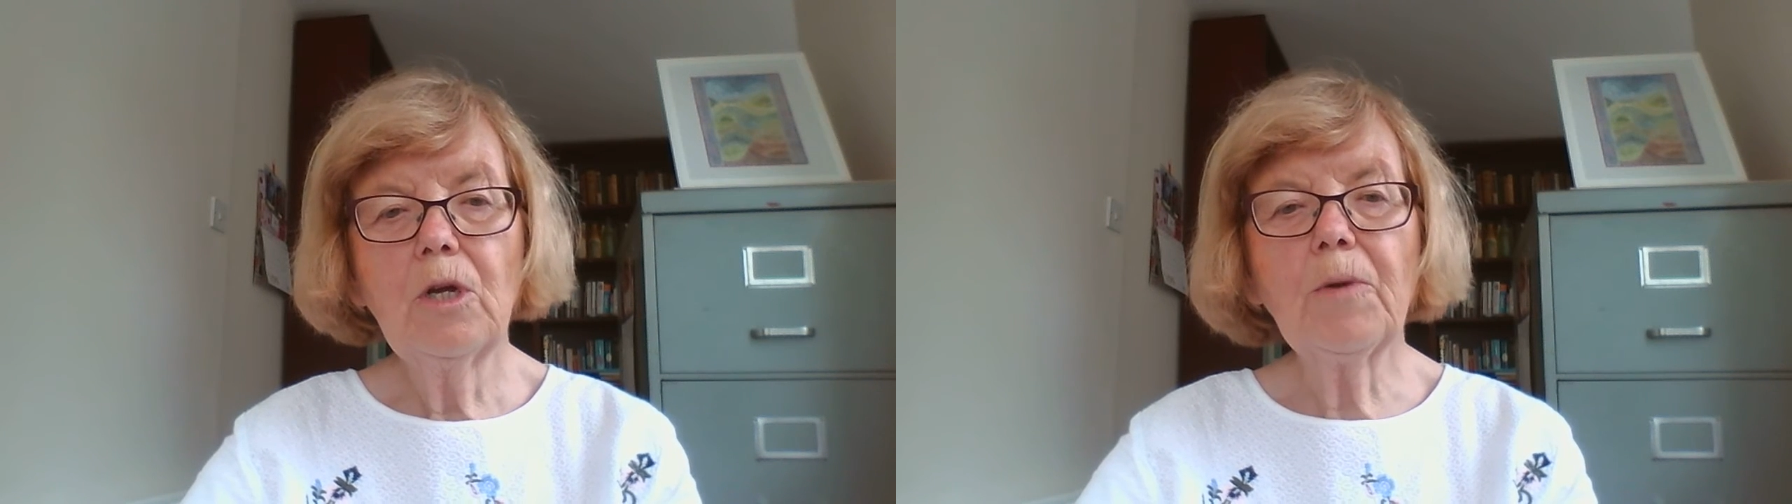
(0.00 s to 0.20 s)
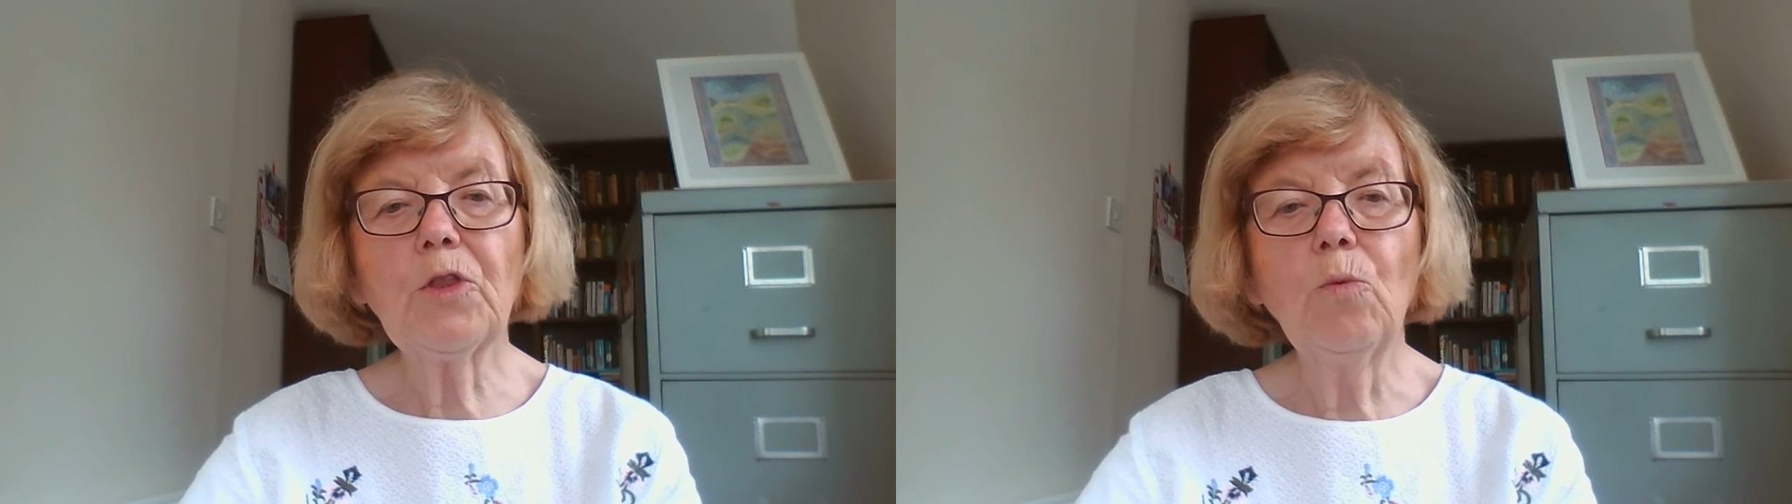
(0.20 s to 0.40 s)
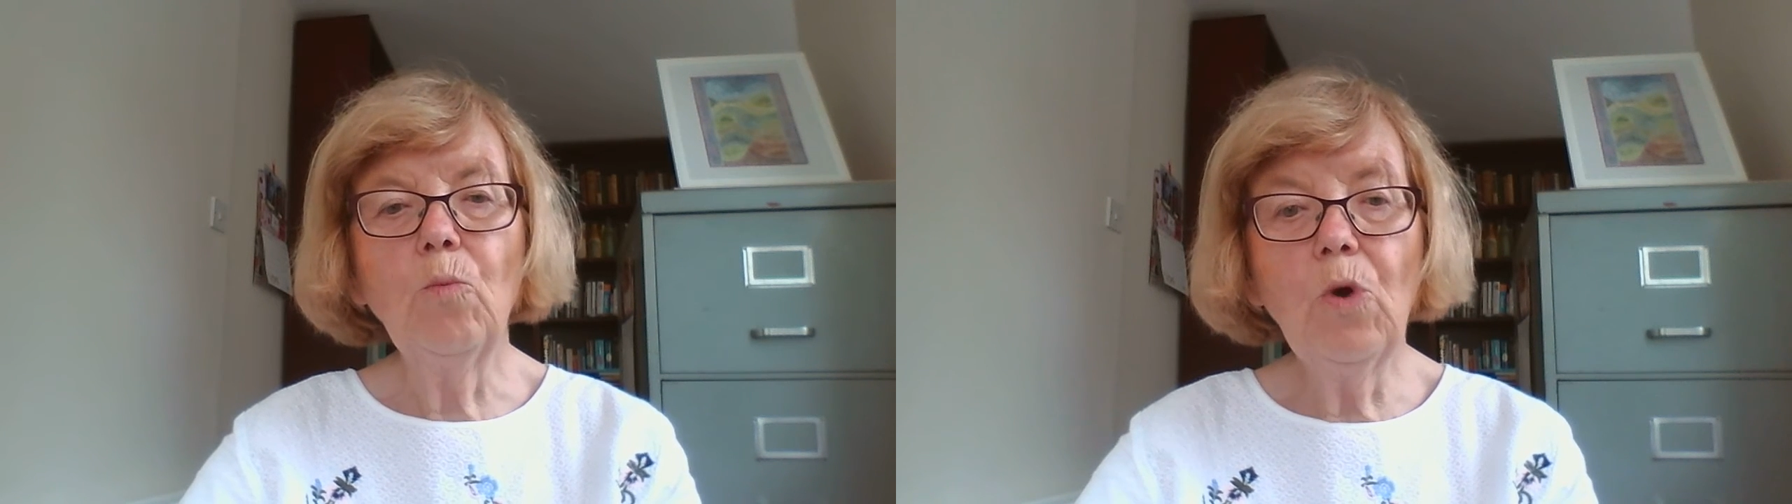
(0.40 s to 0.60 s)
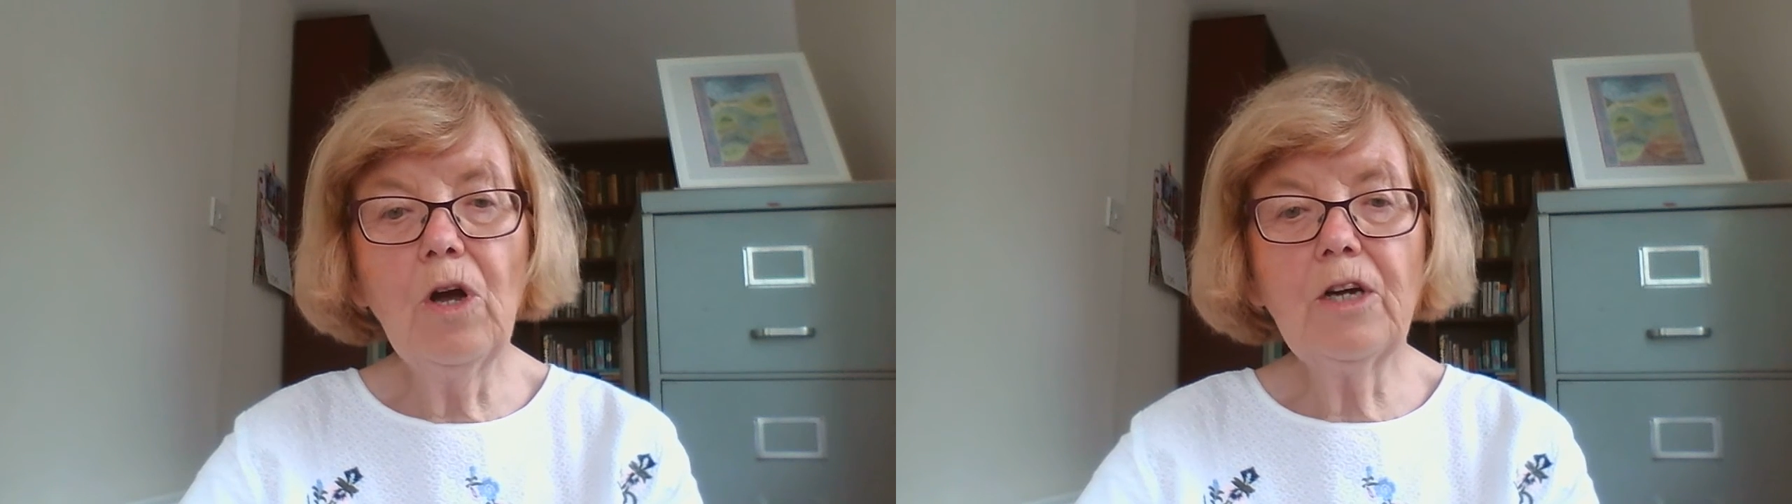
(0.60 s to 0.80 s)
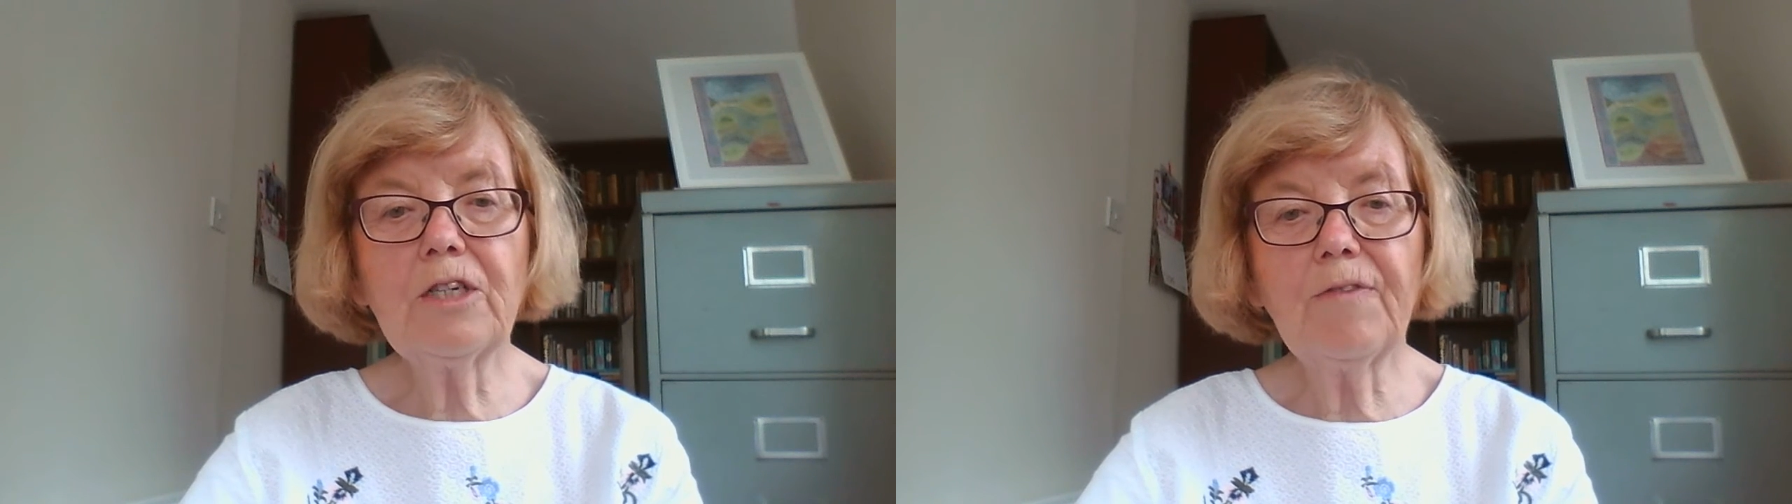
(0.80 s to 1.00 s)
but the
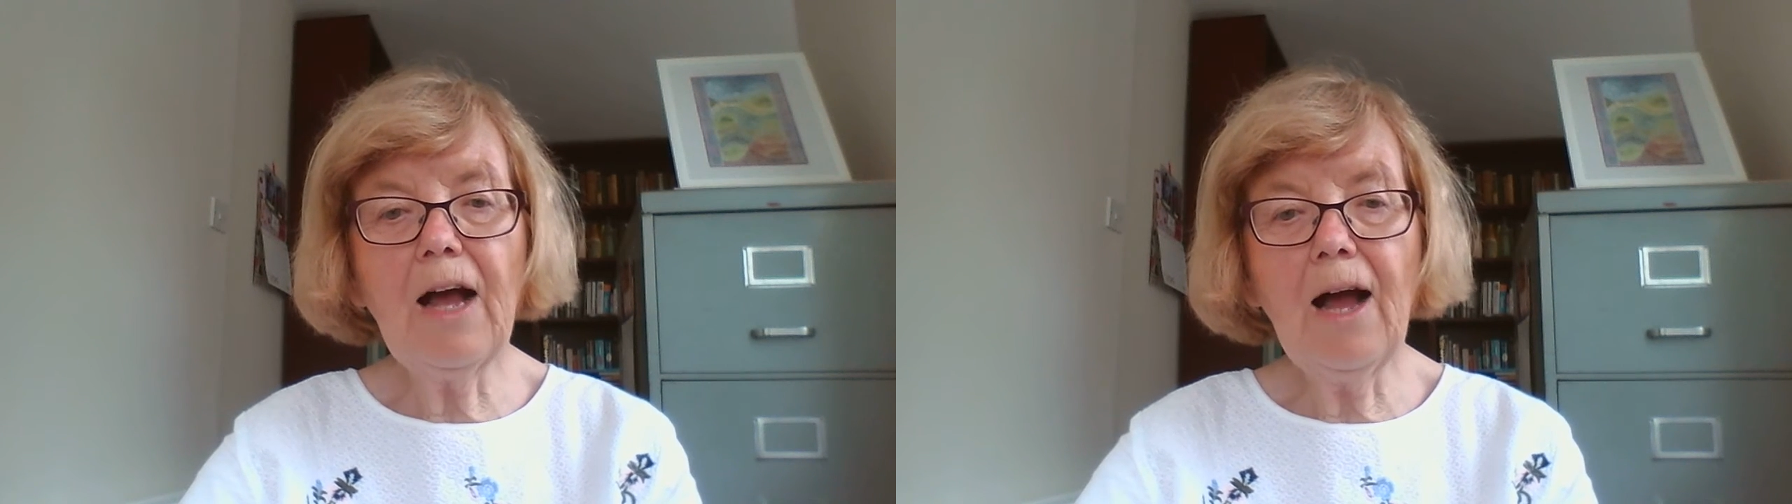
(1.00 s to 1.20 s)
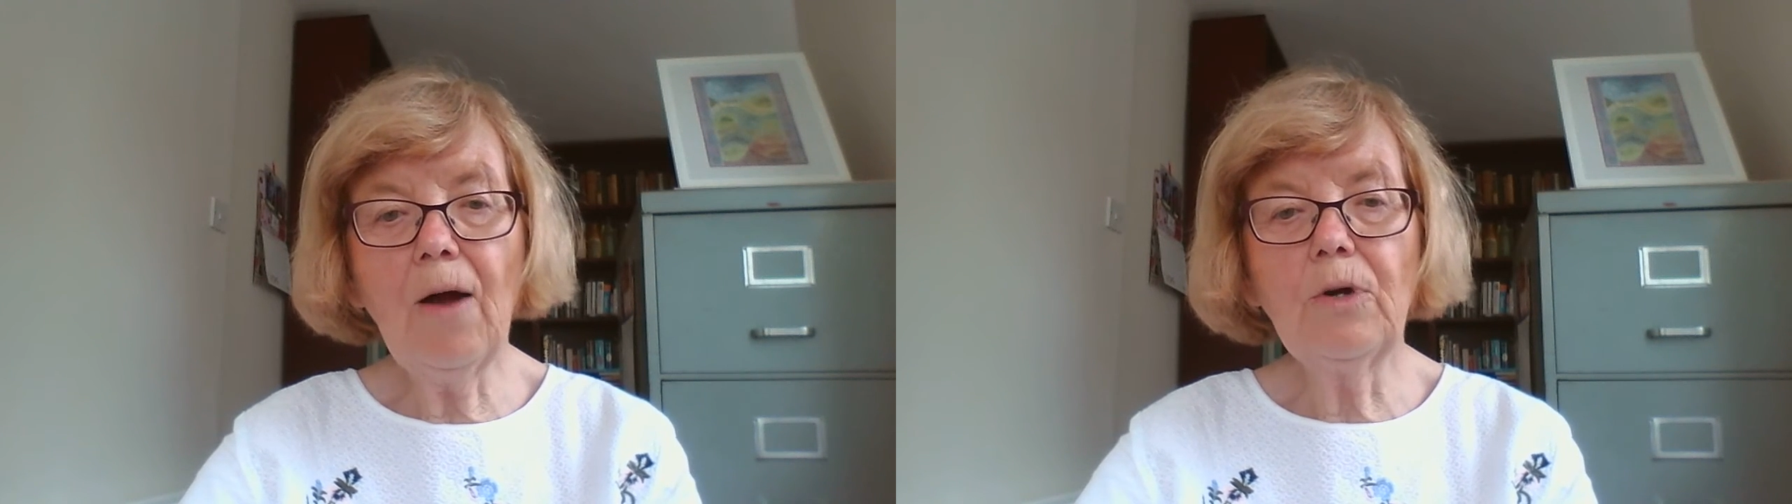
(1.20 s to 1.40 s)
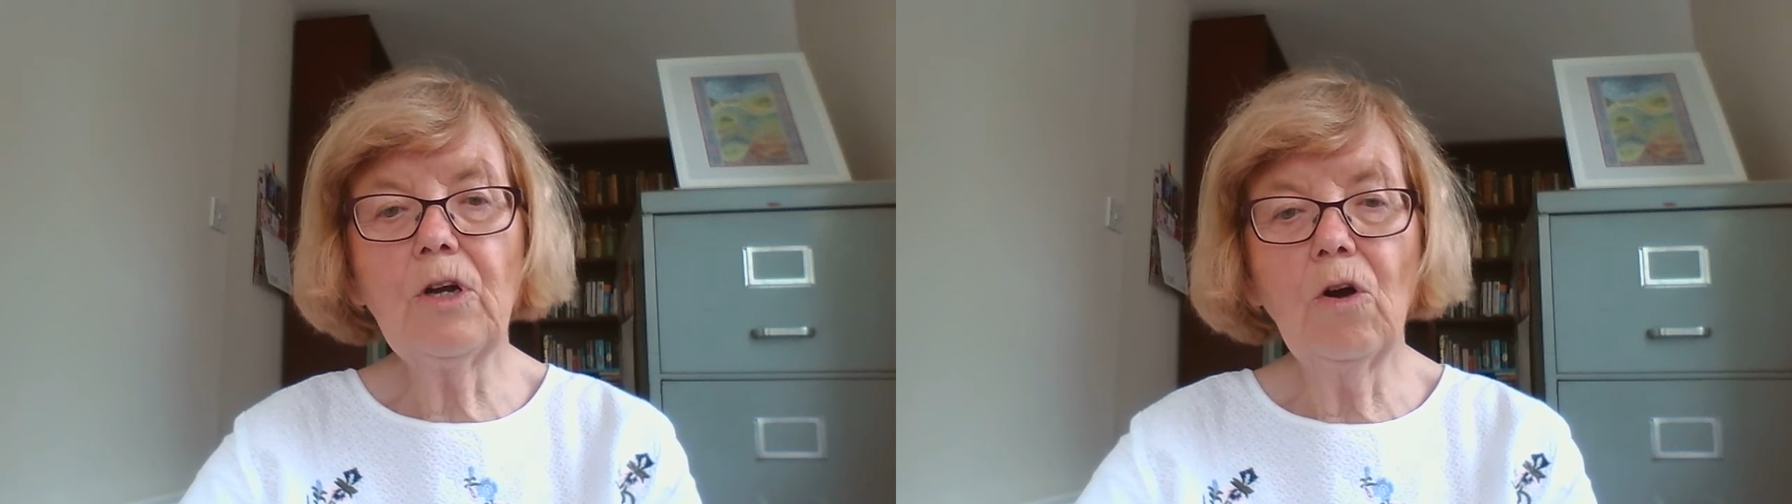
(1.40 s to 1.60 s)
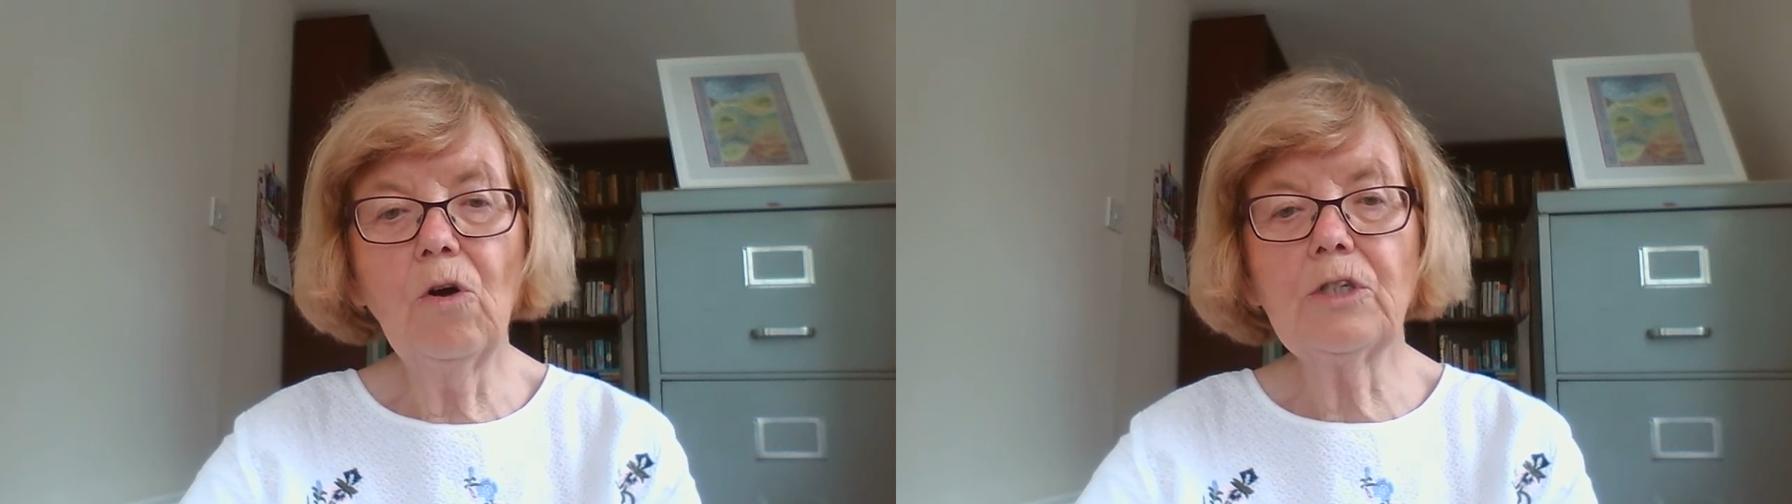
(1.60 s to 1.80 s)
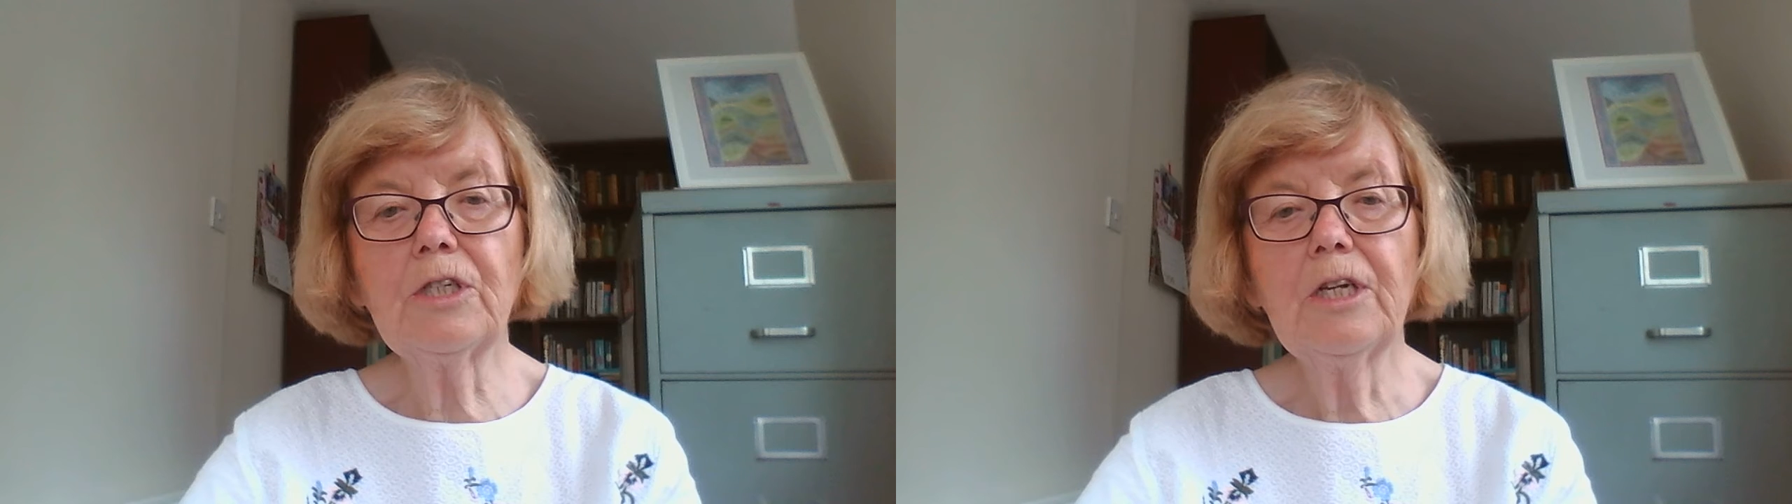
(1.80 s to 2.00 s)
word of our
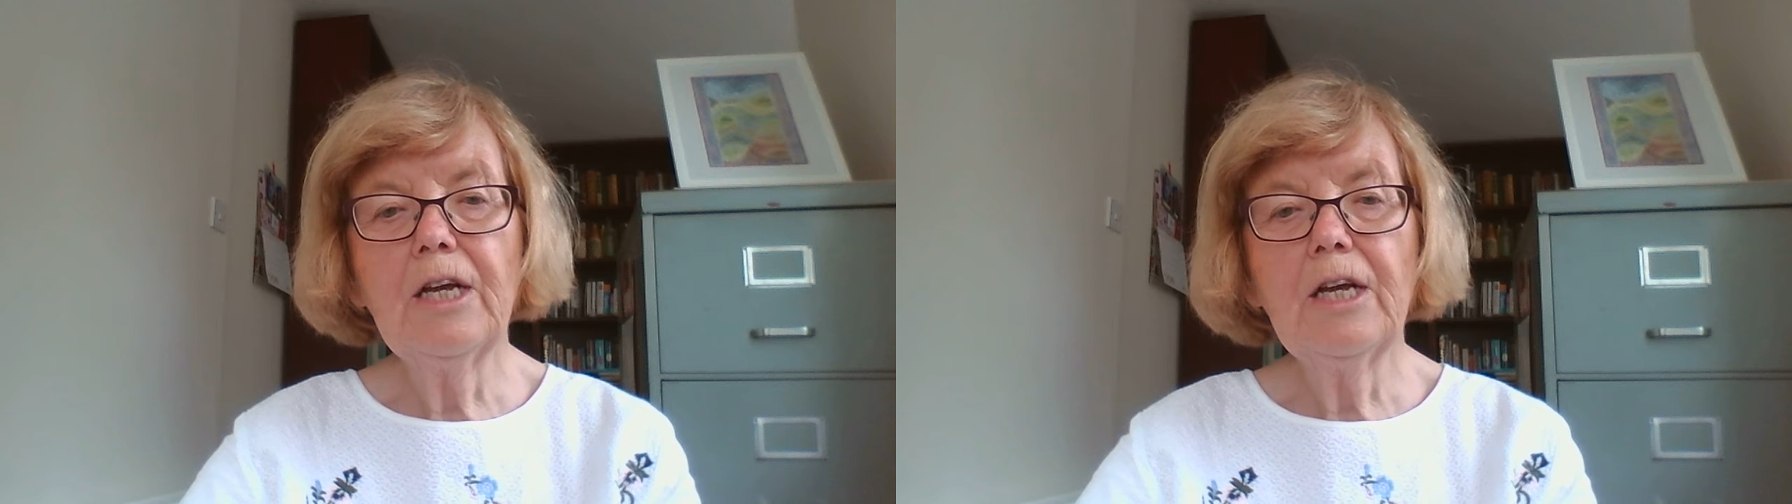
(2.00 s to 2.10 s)
God